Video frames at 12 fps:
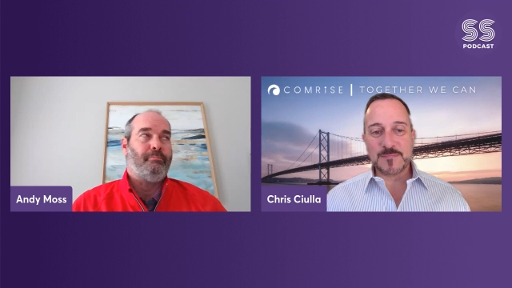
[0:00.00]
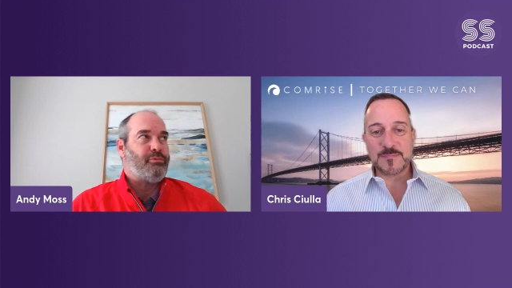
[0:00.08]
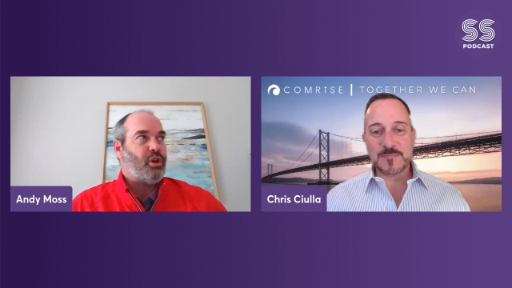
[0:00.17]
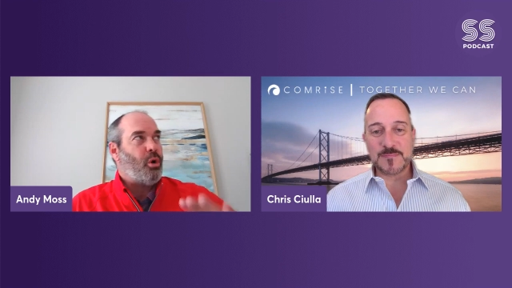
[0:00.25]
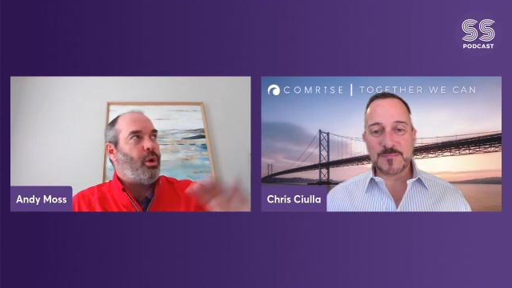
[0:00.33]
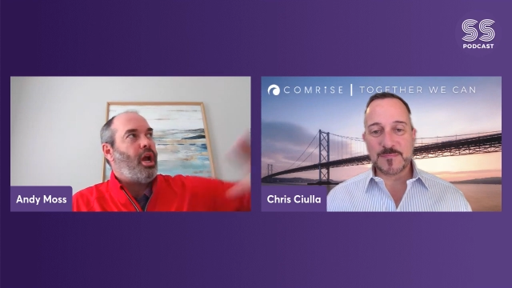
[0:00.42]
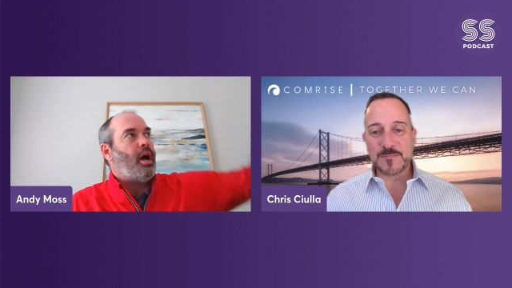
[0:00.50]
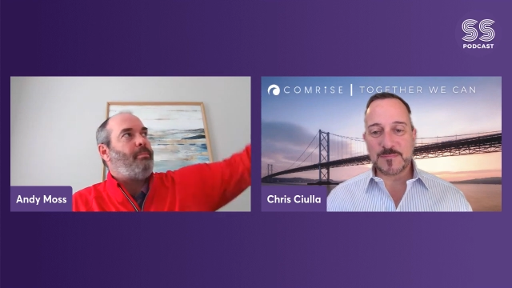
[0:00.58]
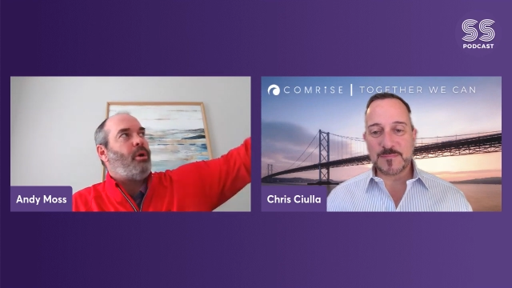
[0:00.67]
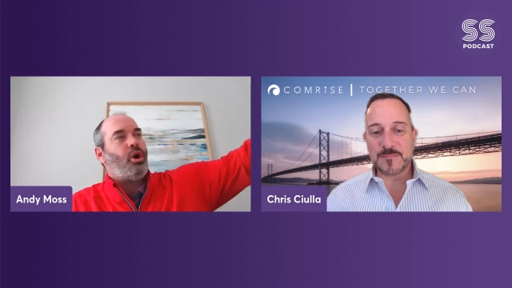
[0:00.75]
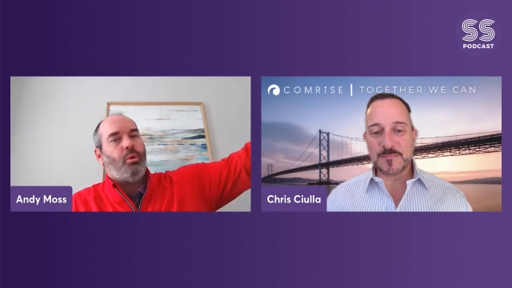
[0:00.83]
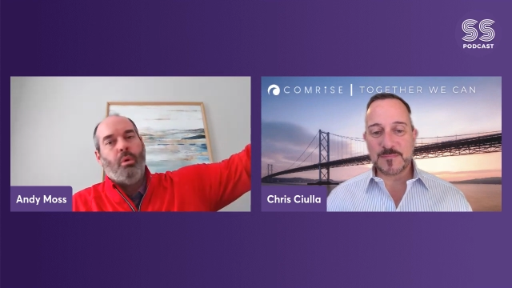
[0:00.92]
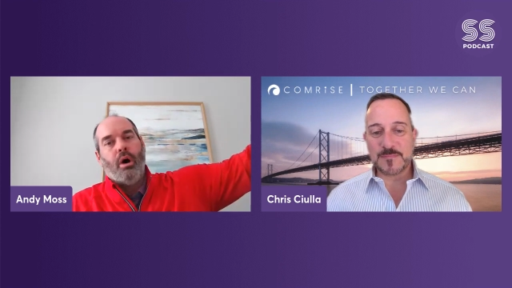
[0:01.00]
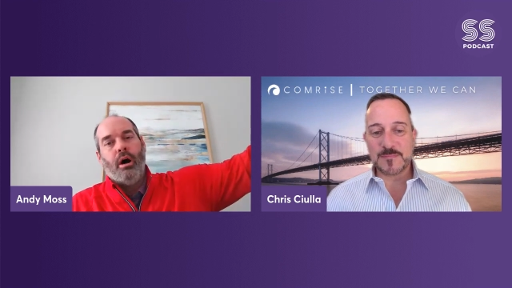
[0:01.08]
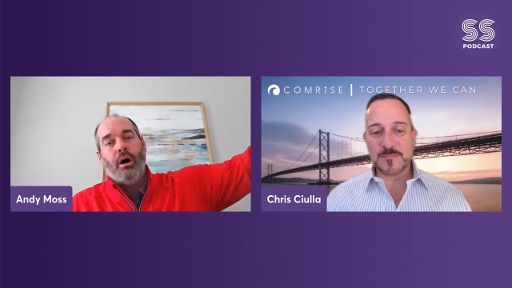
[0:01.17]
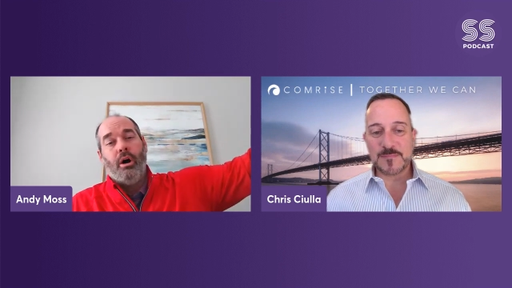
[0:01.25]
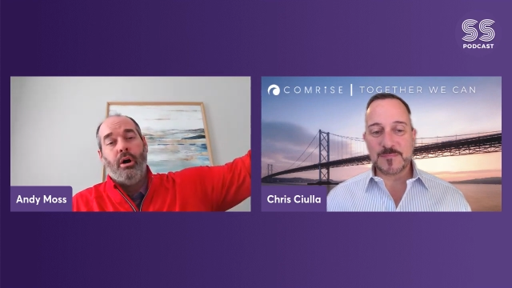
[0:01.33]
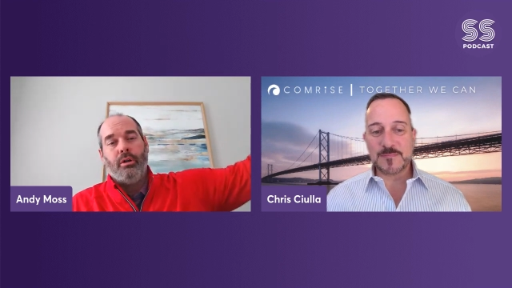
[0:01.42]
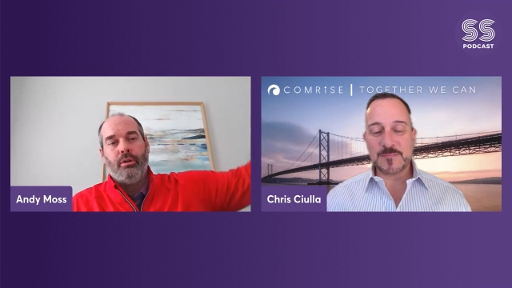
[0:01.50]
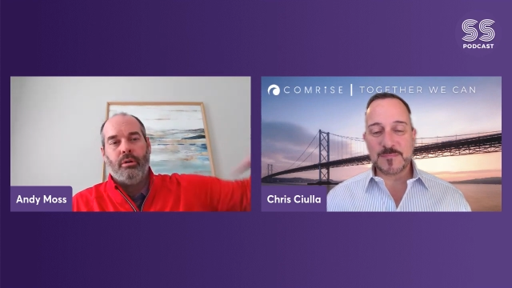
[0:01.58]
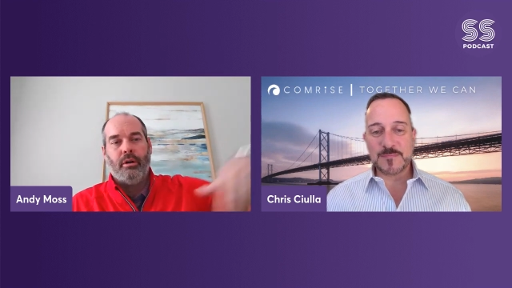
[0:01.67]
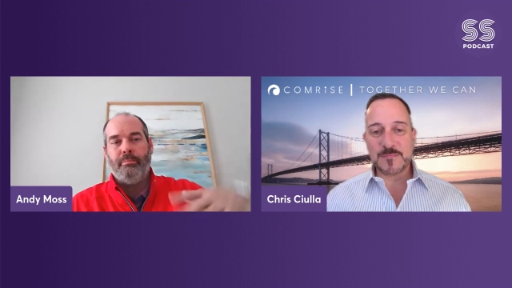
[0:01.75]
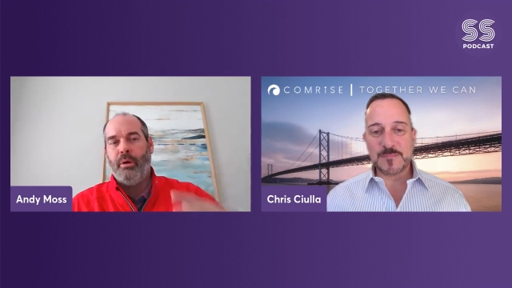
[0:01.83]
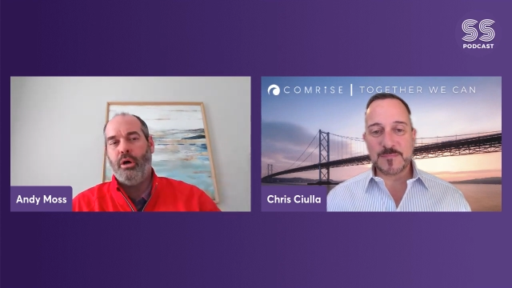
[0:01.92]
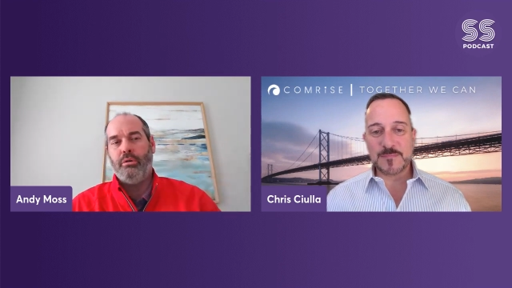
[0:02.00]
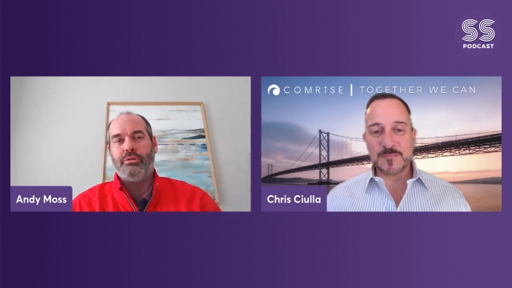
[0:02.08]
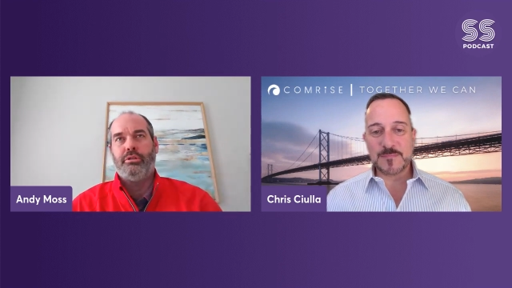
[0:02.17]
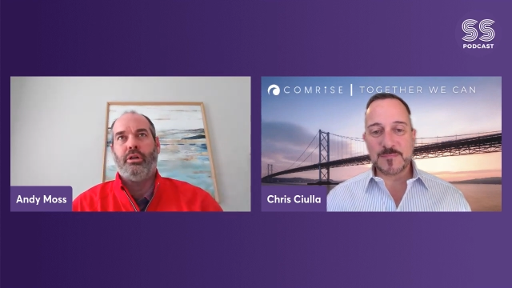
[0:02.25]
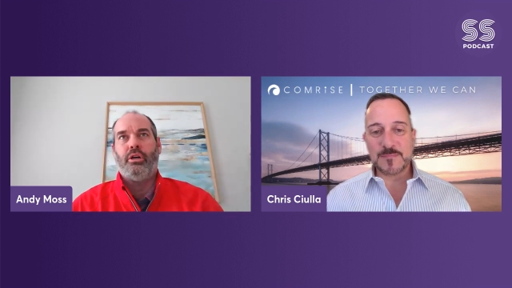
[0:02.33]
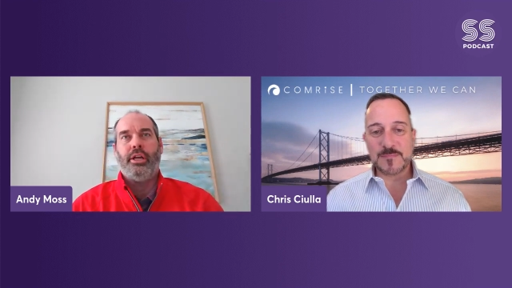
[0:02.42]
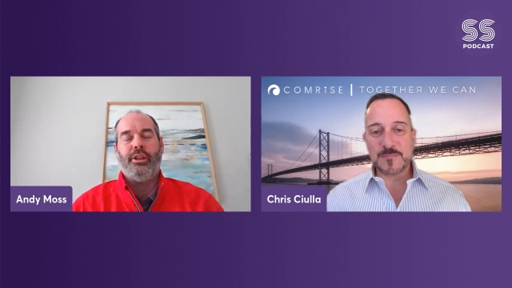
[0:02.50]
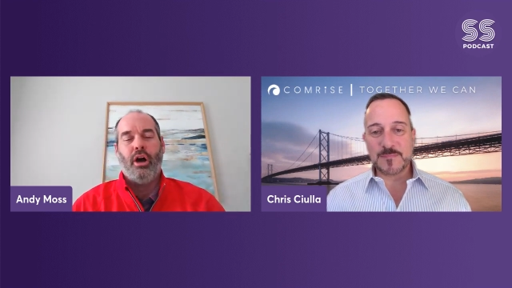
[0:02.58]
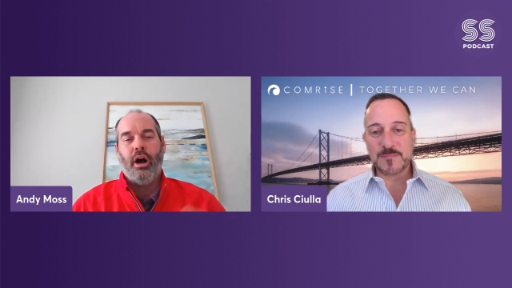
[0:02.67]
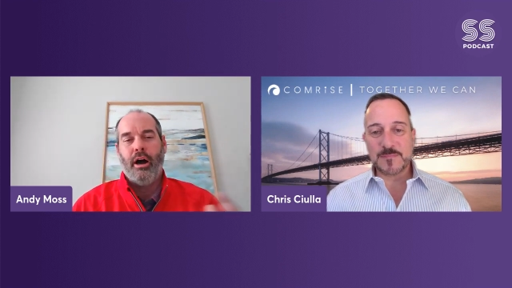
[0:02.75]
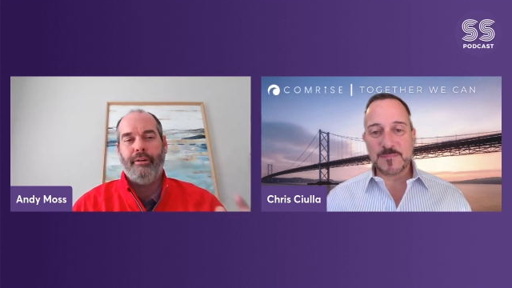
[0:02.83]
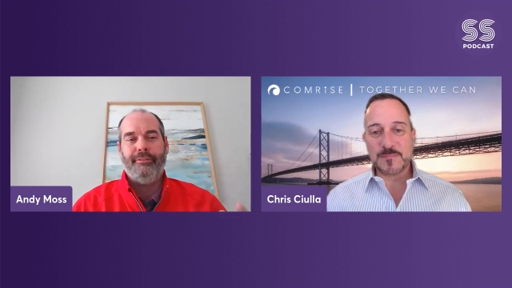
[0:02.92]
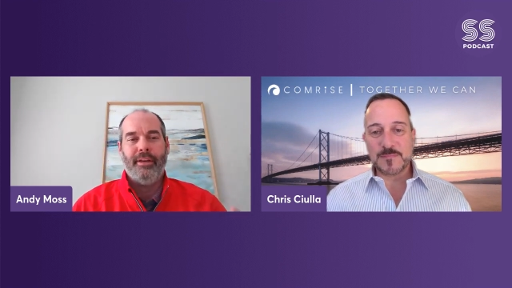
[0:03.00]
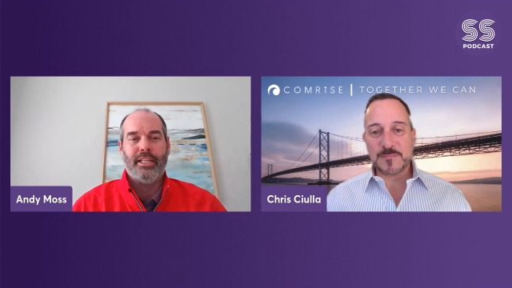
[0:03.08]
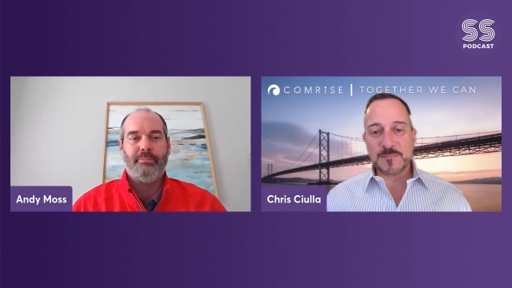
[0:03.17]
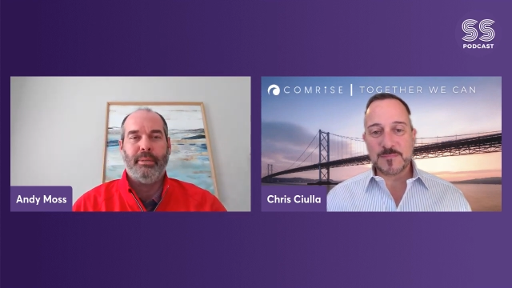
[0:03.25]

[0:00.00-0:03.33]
Speaker 1: throw it up on a wall or a poster in the office,